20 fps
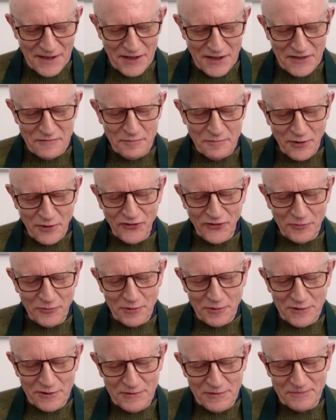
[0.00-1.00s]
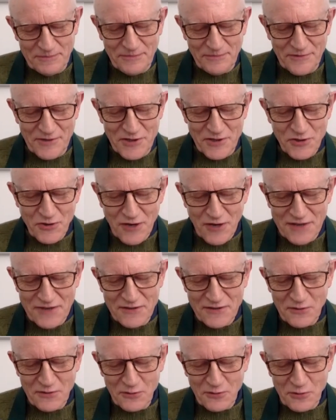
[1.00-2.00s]
If possible, try
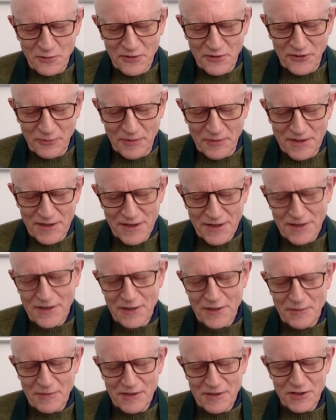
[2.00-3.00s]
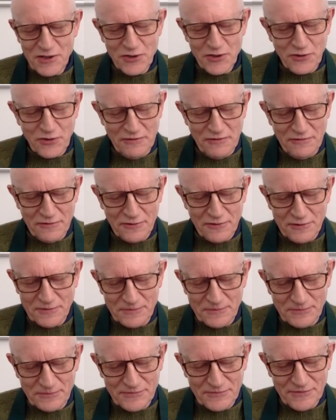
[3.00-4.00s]
to always be calm and joyful
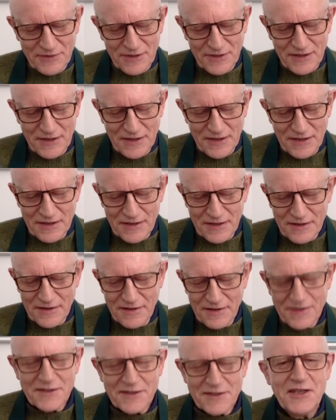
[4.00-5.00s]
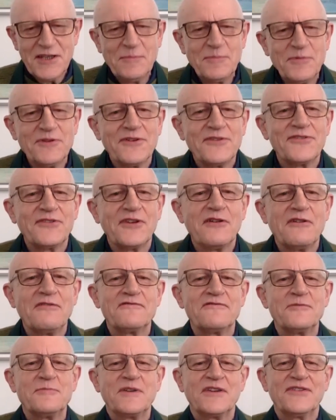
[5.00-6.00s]
and keep
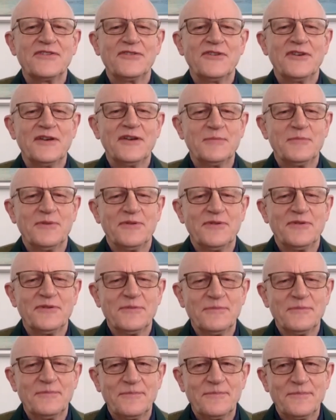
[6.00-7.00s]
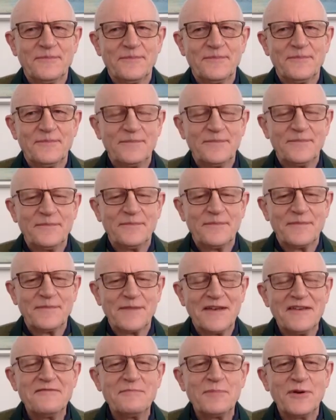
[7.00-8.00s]
yourself from excitement.
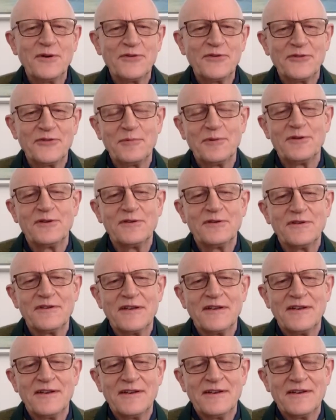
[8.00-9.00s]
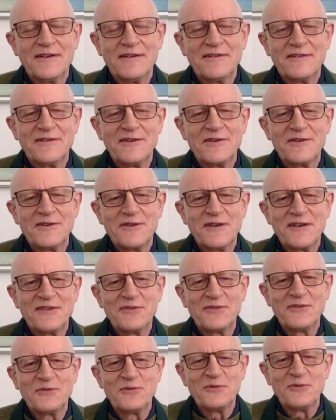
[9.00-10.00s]
If possible, try
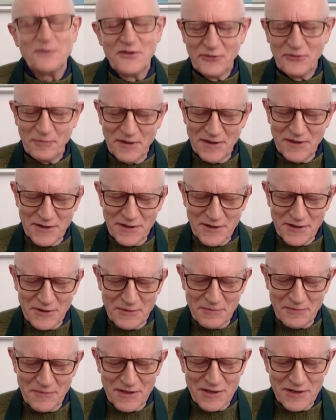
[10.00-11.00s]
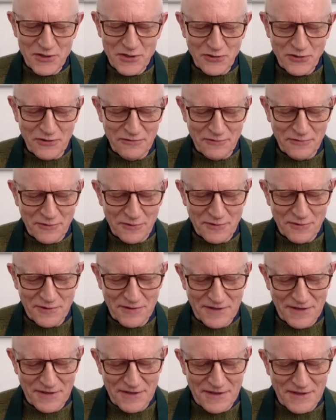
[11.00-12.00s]
to always be calm and joyful
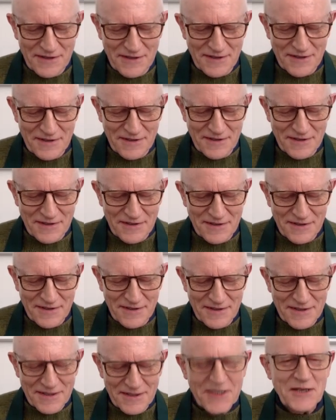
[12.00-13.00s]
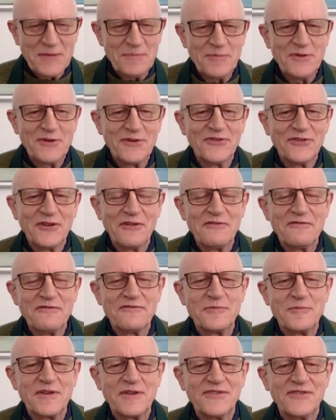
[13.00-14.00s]
and keep yourself
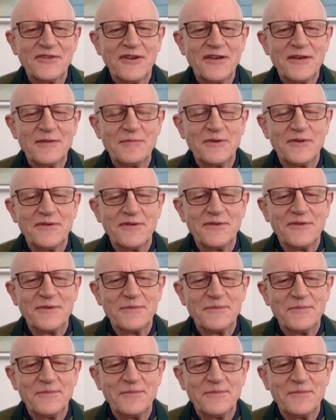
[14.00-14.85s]
from excitement.